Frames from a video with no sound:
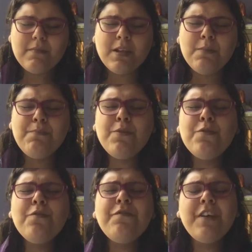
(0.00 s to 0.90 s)

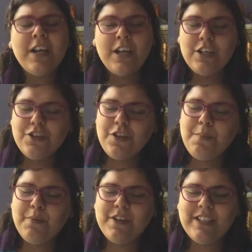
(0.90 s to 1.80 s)
Move to the
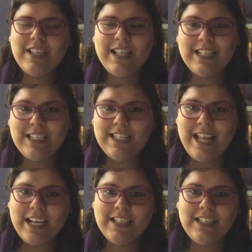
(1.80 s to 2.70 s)
person that's
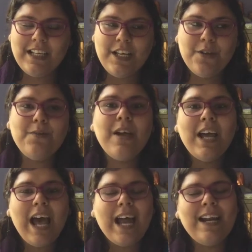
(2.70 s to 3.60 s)
next to you
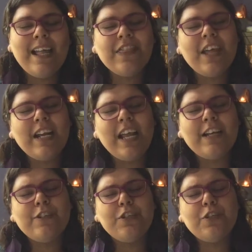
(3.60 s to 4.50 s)
and let that
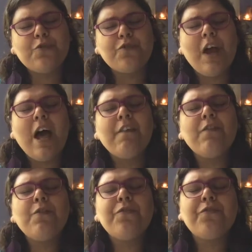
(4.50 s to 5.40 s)
energy
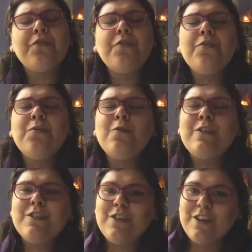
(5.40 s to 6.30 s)
travel through
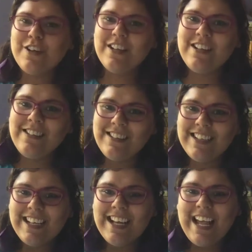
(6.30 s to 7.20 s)
the circle
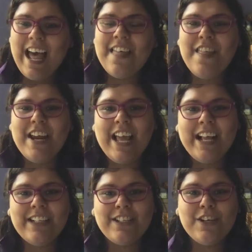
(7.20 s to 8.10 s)
and then
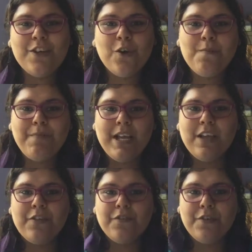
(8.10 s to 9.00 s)
enter your
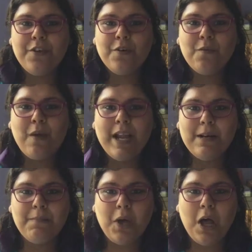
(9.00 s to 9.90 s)
being through your right
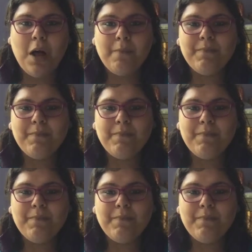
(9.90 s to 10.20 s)
palm.